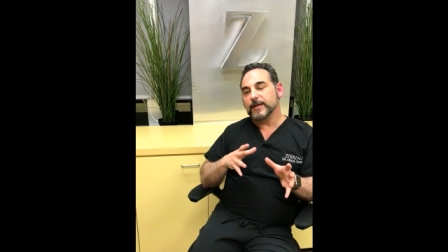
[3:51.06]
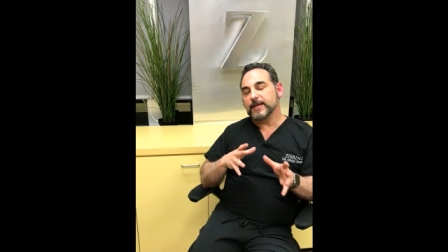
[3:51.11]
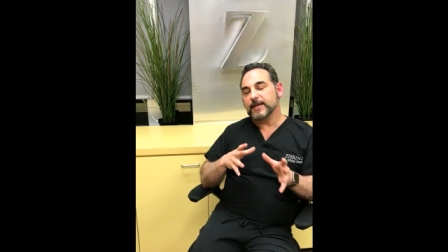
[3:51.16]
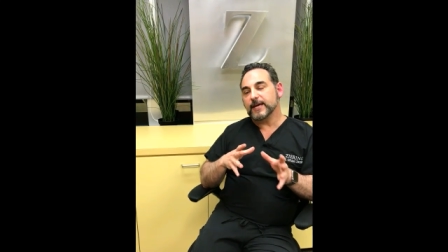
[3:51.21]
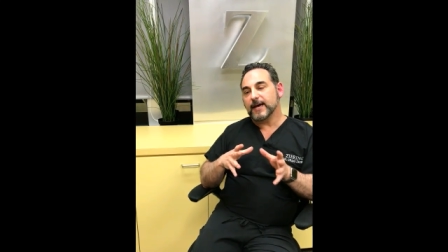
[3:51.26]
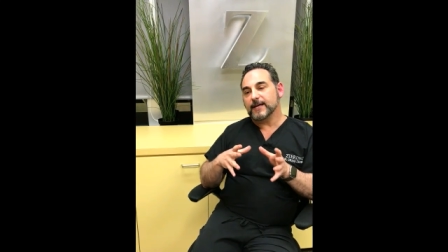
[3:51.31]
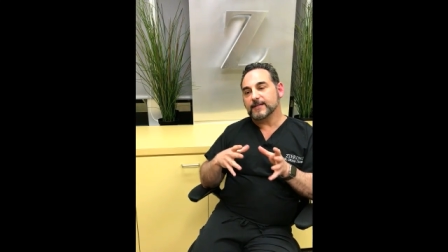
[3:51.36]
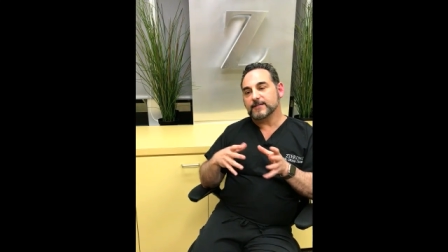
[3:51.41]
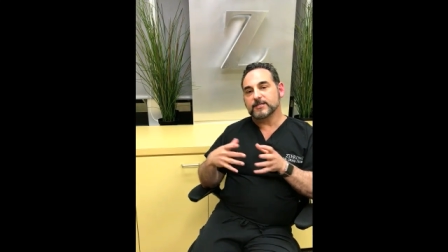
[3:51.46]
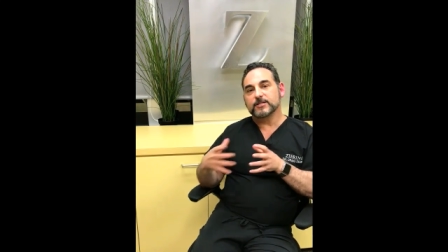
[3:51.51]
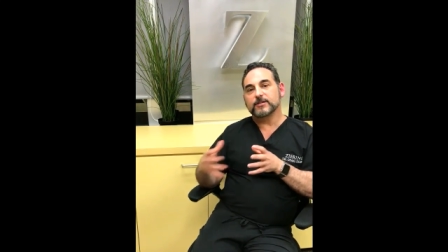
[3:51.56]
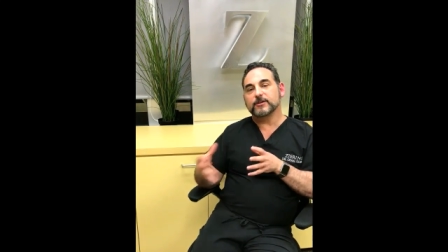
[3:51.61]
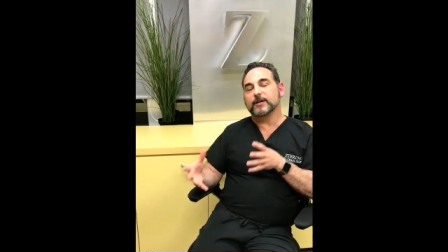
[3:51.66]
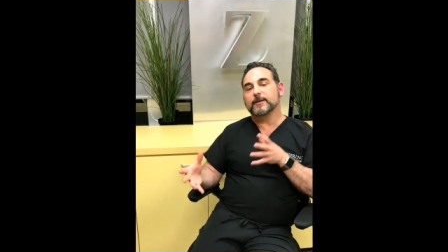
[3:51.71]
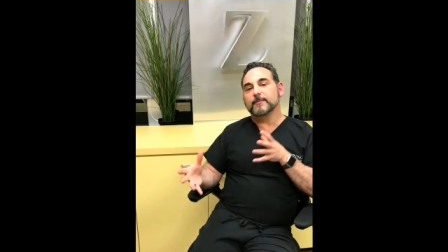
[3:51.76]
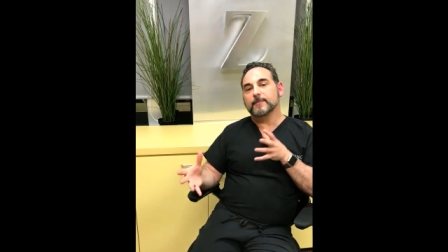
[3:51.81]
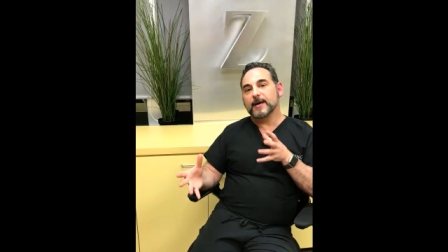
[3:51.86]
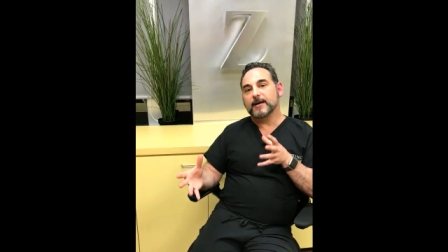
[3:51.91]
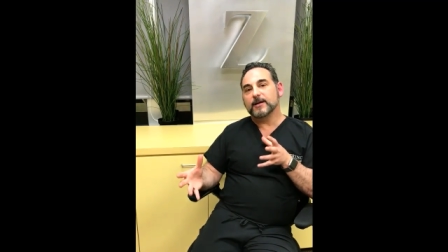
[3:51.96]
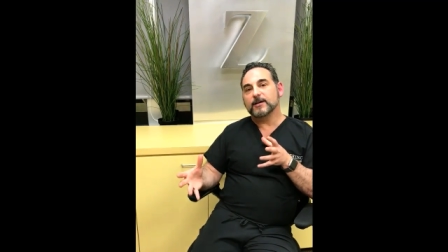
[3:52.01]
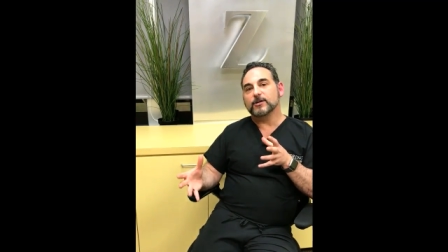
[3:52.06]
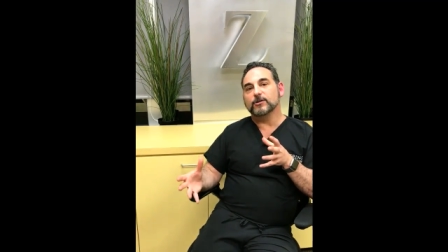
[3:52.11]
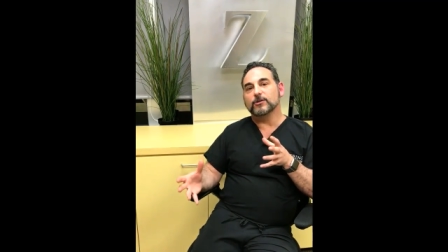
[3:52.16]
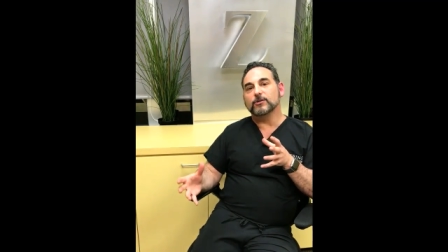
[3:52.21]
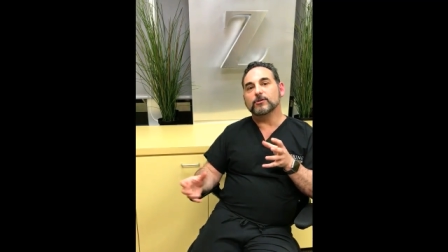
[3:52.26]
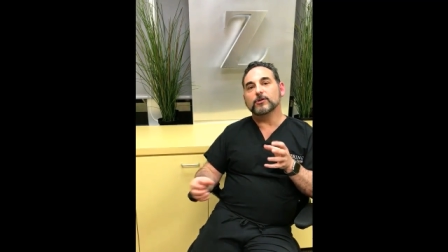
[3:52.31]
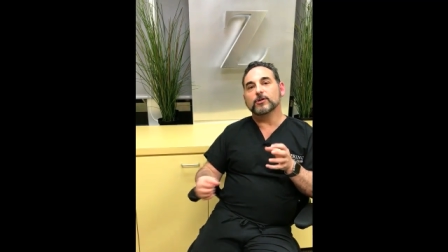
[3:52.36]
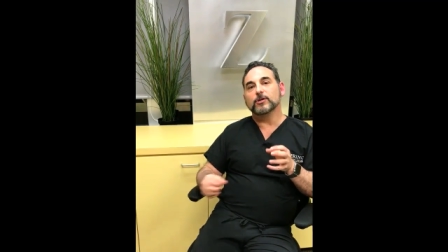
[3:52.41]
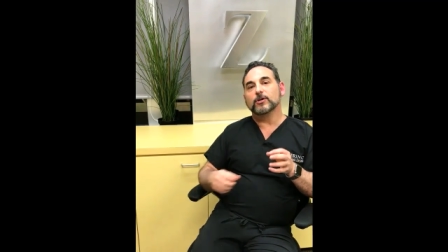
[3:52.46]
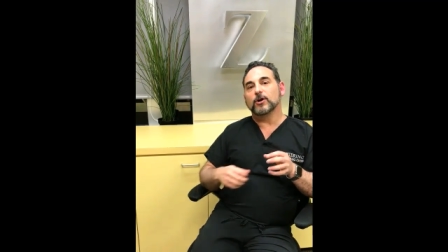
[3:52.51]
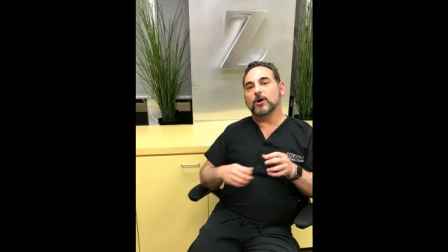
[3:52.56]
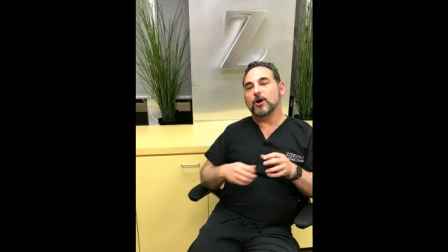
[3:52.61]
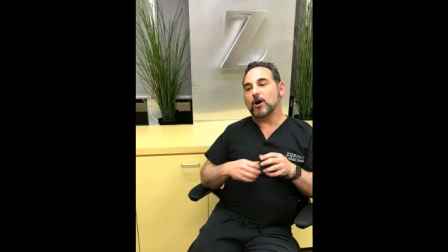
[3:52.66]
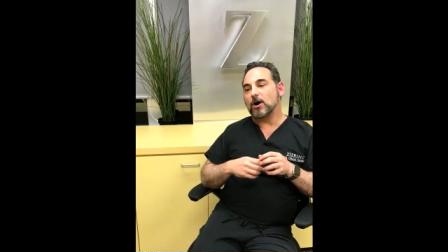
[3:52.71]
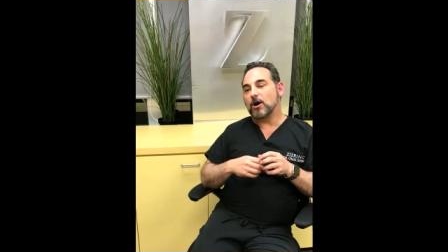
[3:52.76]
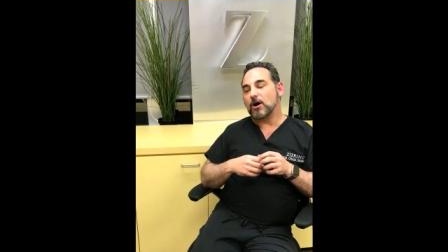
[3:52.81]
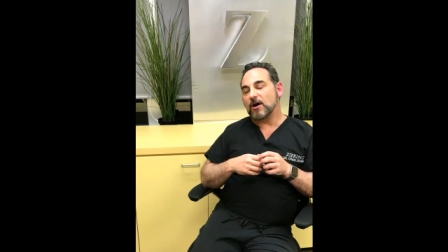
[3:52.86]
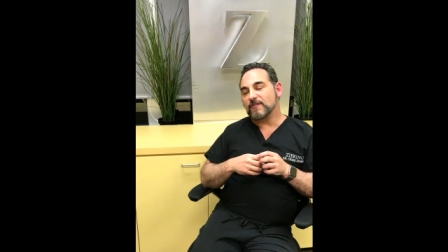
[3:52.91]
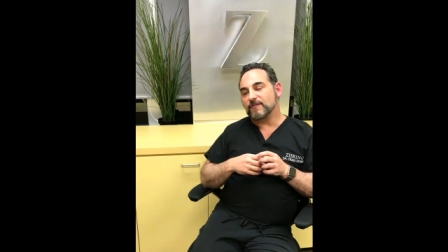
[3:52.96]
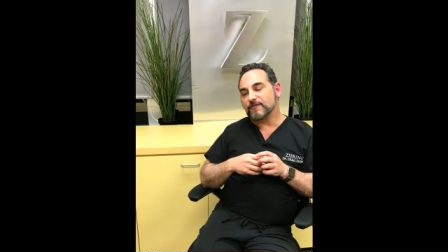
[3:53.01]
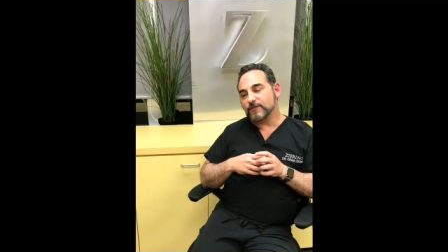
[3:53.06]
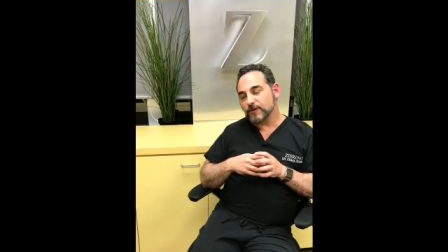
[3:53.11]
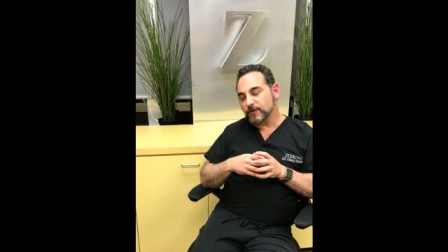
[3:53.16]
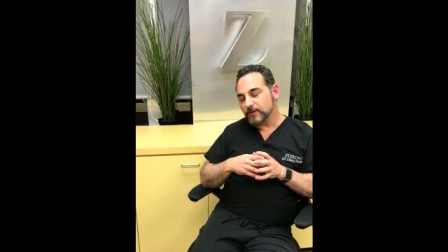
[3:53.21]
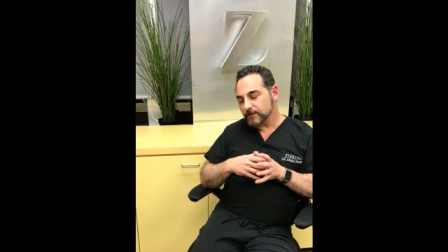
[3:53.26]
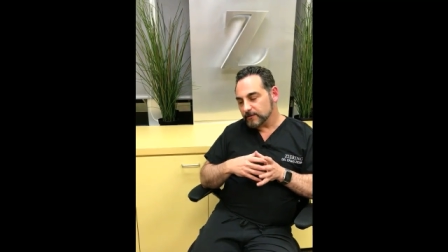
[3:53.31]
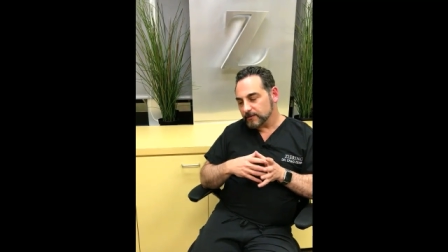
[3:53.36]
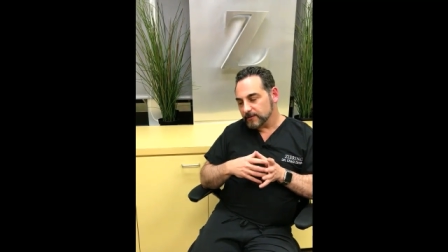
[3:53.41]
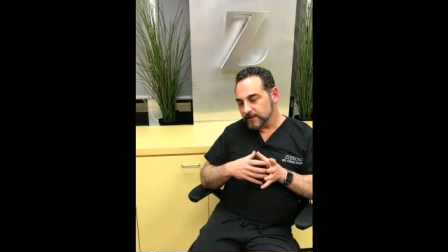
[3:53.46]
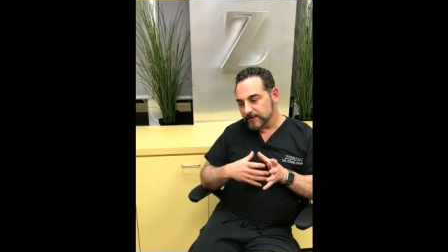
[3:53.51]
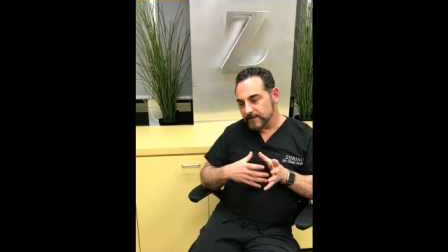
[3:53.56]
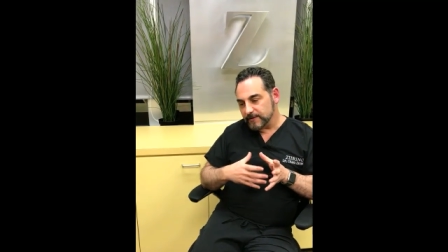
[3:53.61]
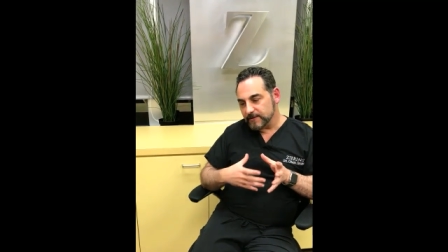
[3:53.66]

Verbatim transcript: we at Ziering Medical offer